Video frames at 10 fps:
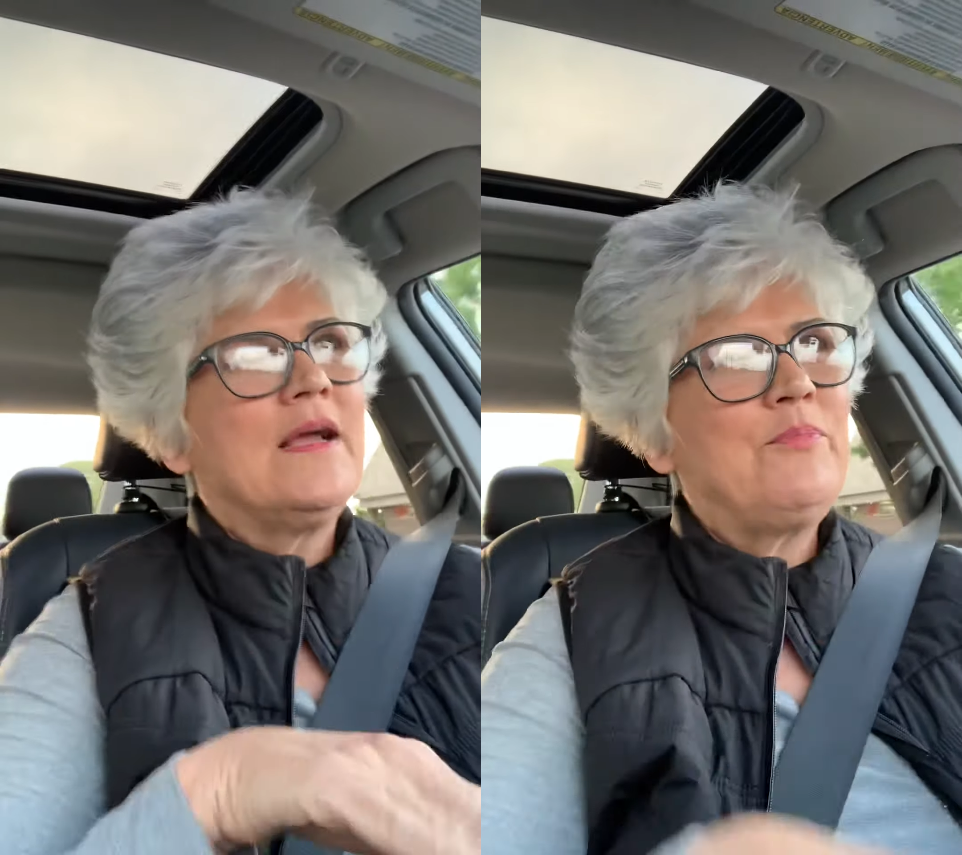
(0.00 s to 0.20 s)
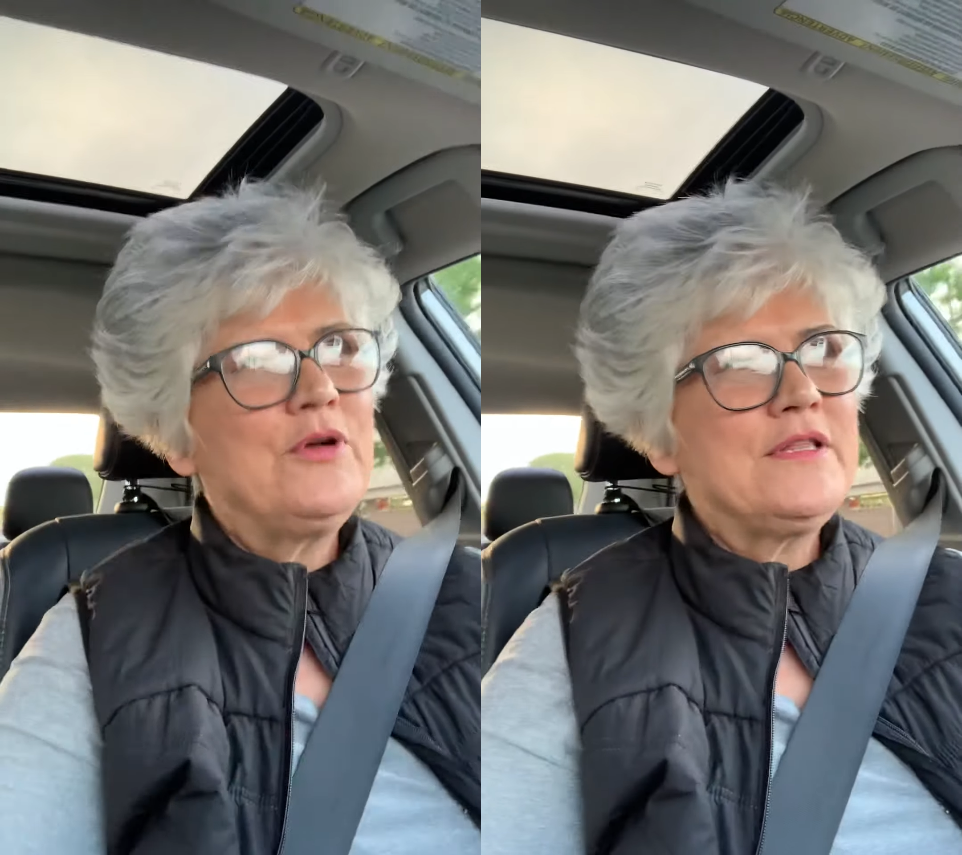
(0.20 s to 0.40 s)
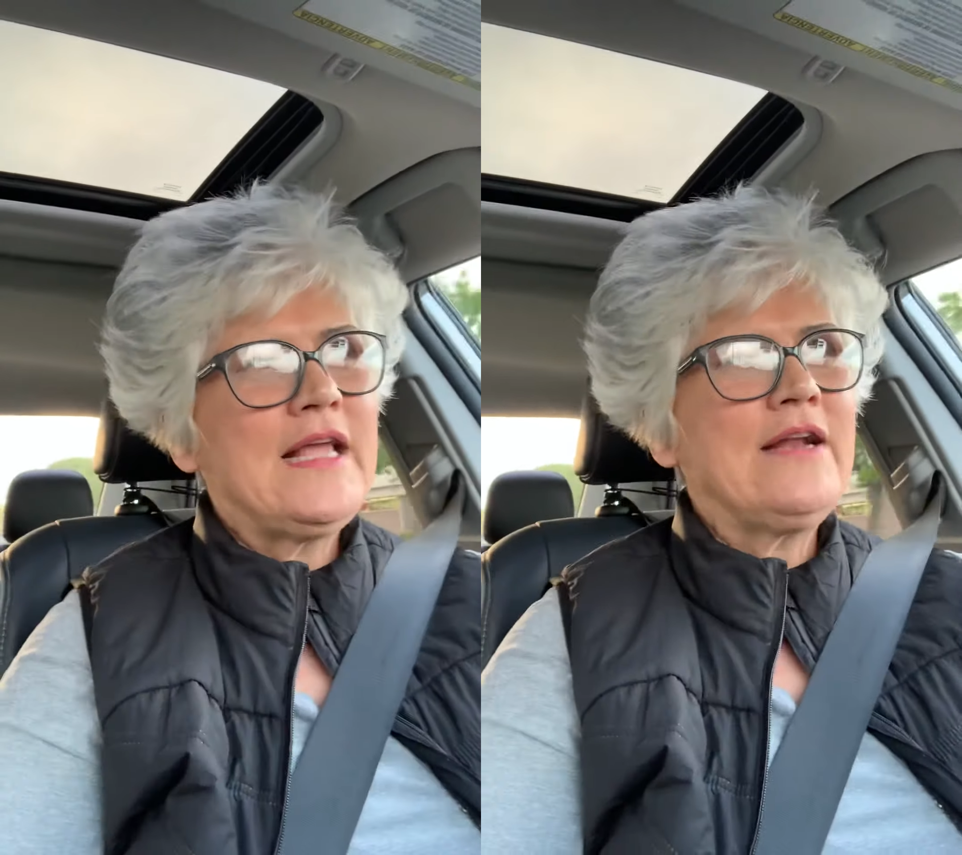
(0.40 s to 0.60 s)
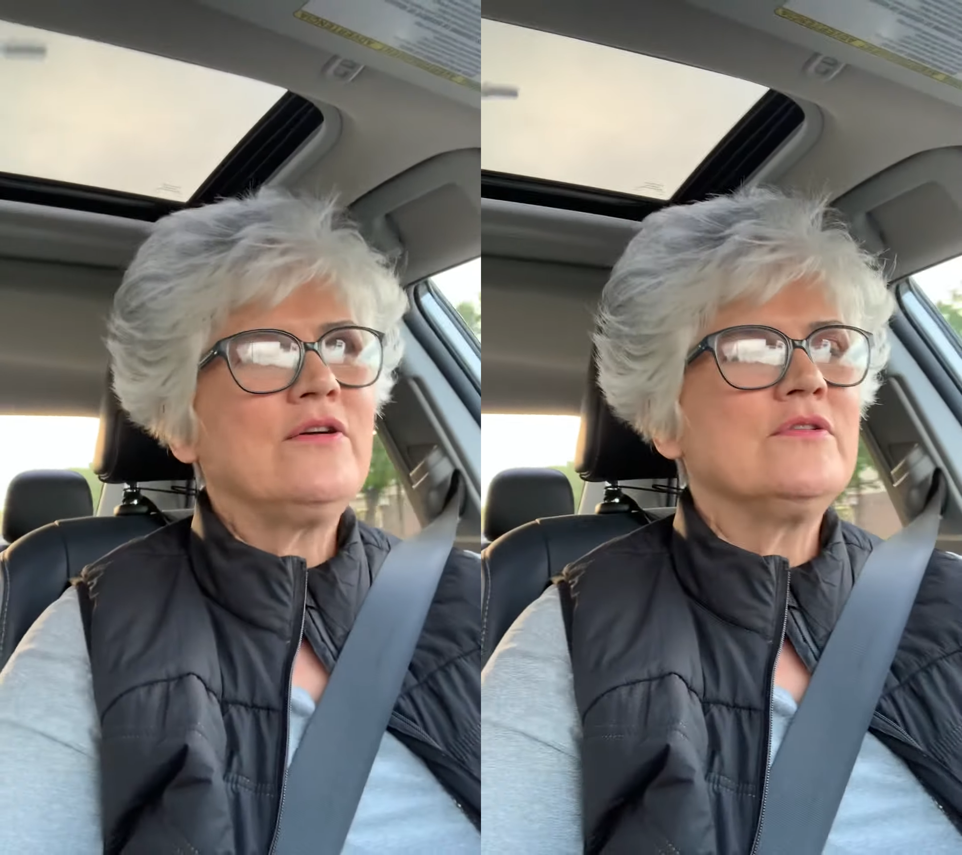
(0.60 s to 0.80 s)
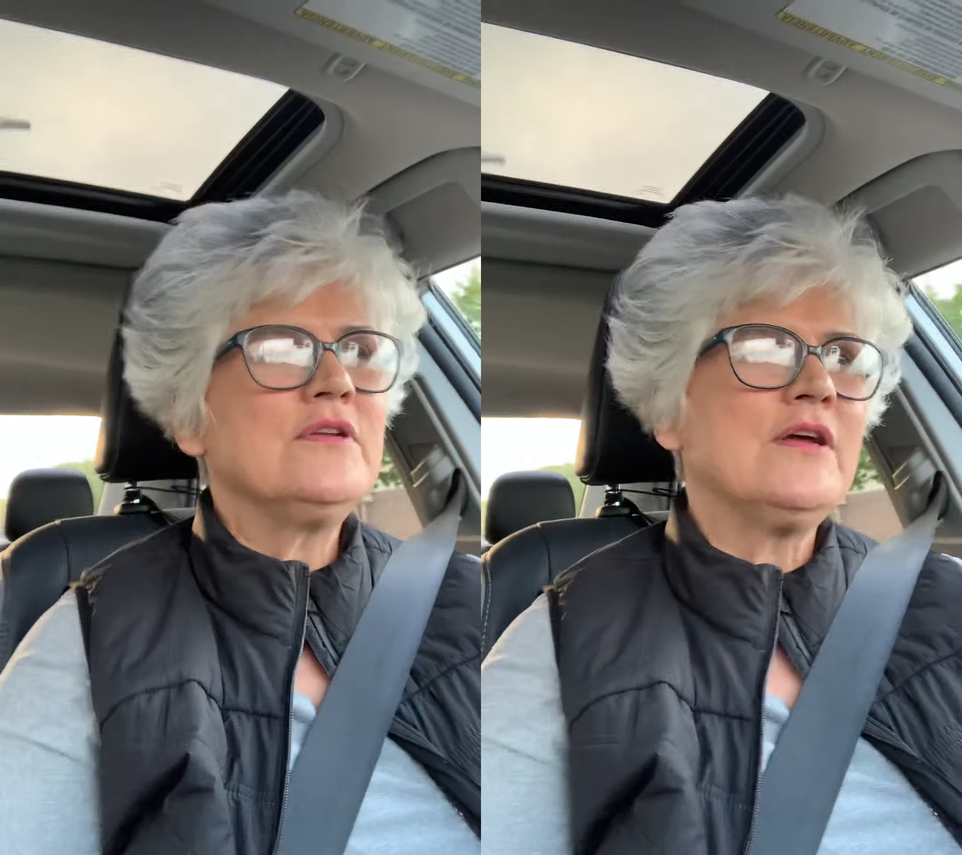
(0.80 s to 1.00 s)
I put that
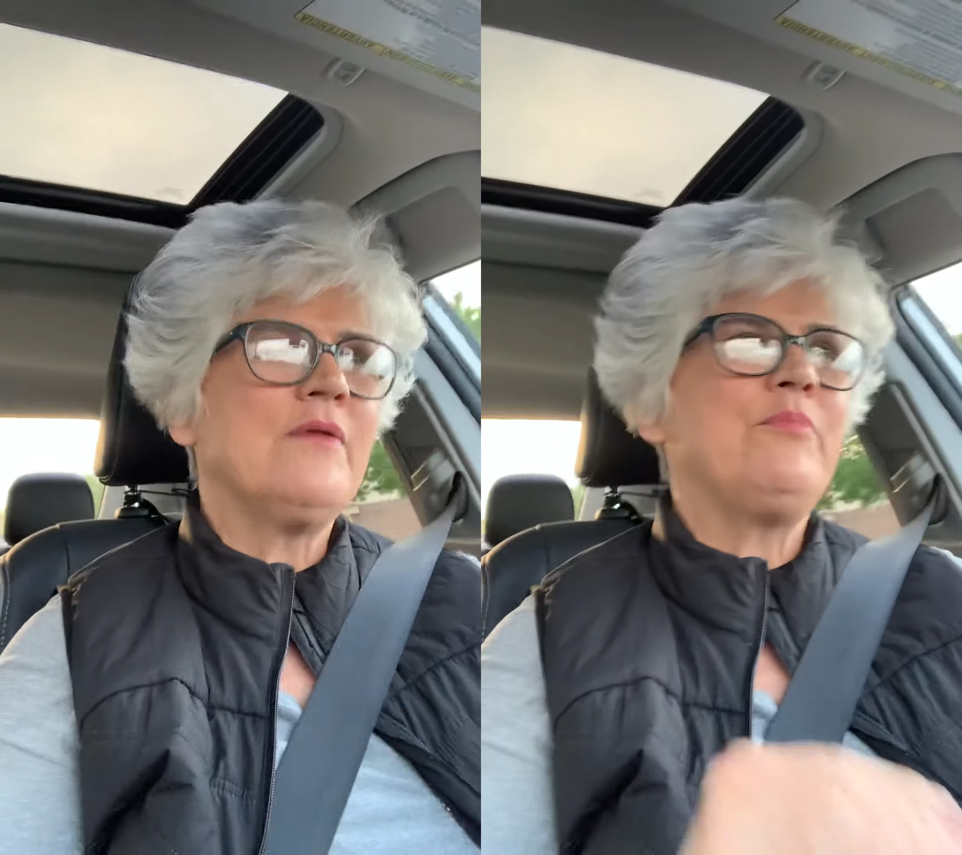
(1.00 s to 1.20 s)
on. I